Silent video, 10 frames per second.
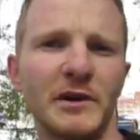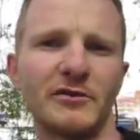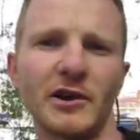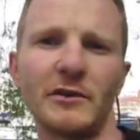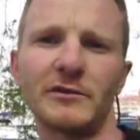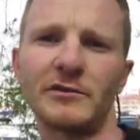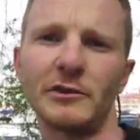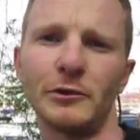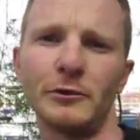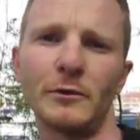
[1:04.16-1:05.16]
a chance
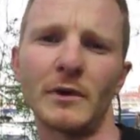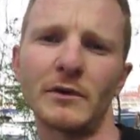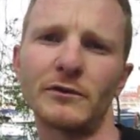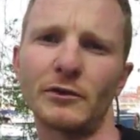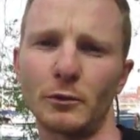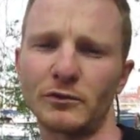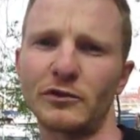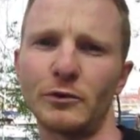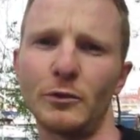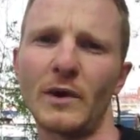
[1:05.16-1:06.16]
to talk
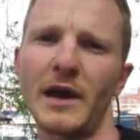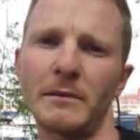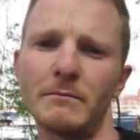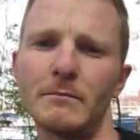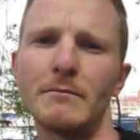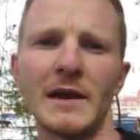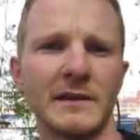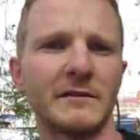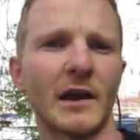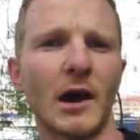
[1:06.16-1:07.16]
to and
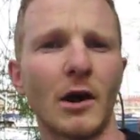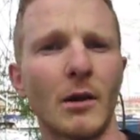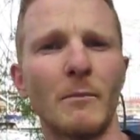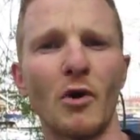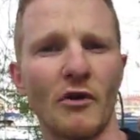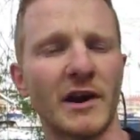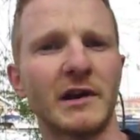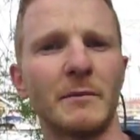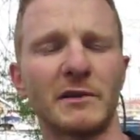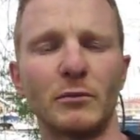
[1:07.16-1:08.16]
meet more
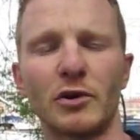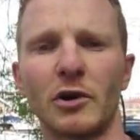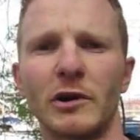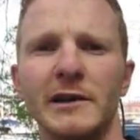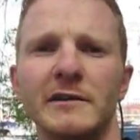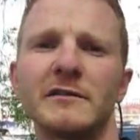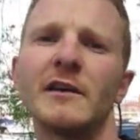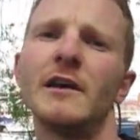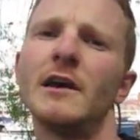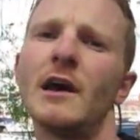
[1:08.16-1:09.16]
academics, more colleagues
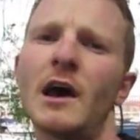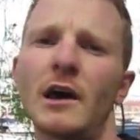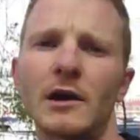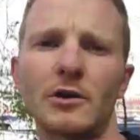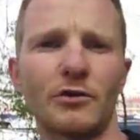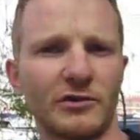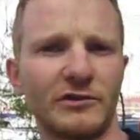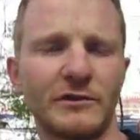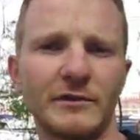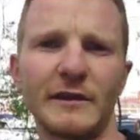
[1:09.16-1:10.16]

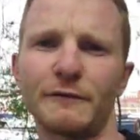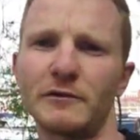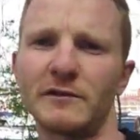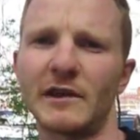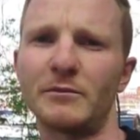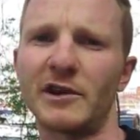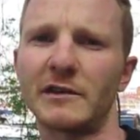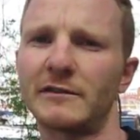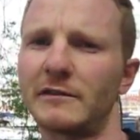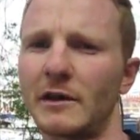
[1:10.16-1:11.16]
across different
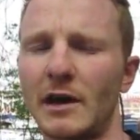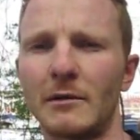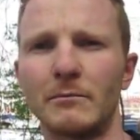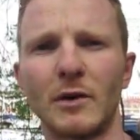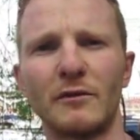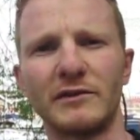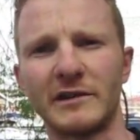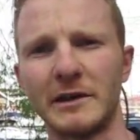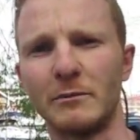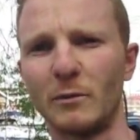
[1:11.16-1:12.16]
subjects,
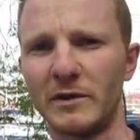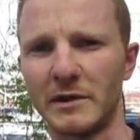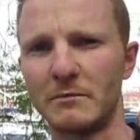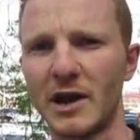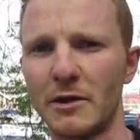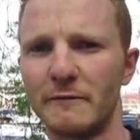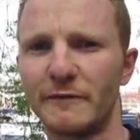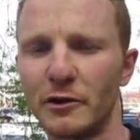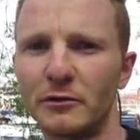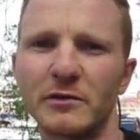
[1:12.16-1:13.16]
obviously within my own
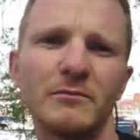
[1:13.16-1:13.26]
field.